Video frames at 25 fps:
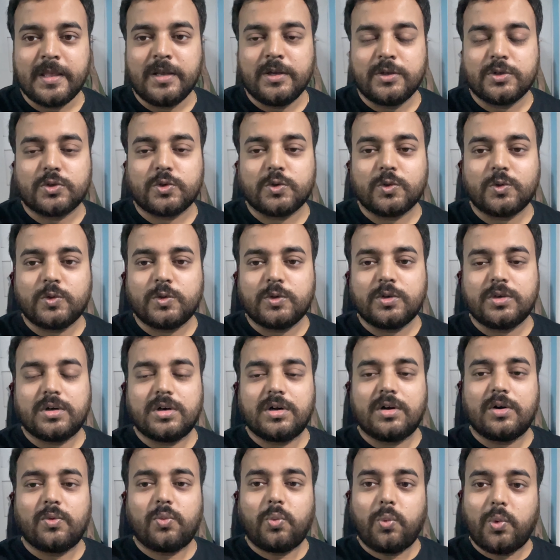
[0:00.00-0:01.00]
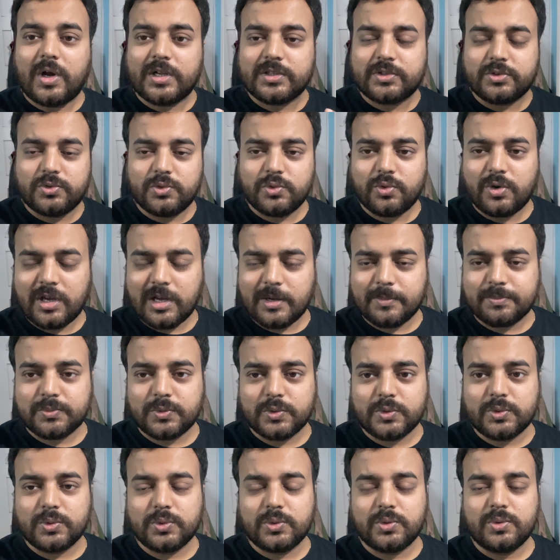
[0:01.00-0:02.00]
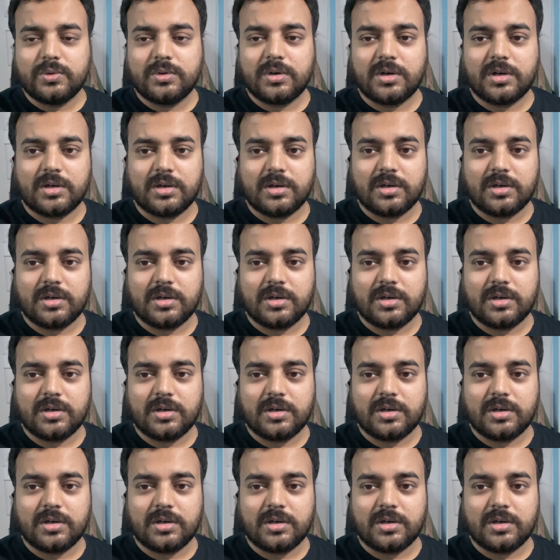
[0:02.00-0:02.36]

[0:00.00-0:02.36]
So what you have to do,